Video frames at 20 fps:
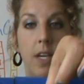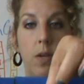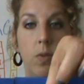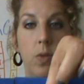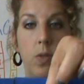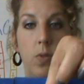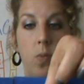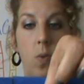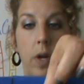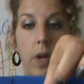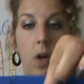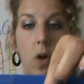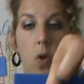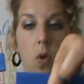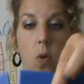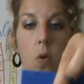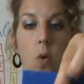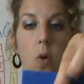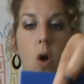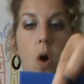equals 1
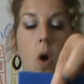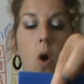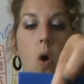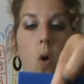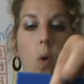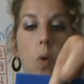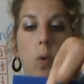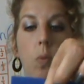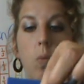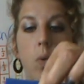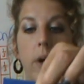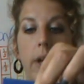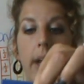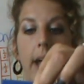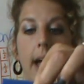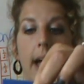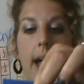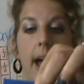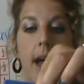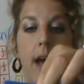whole, or
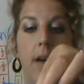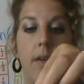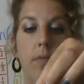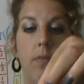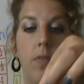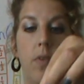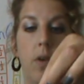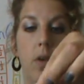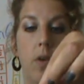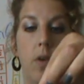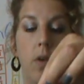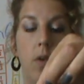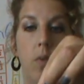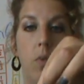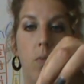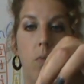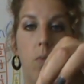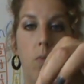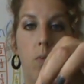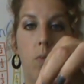1/2
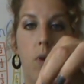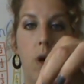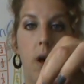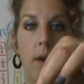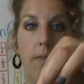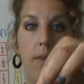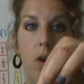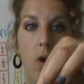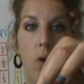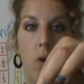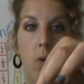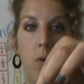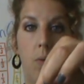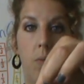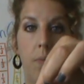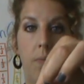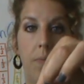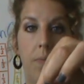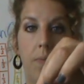of a whole.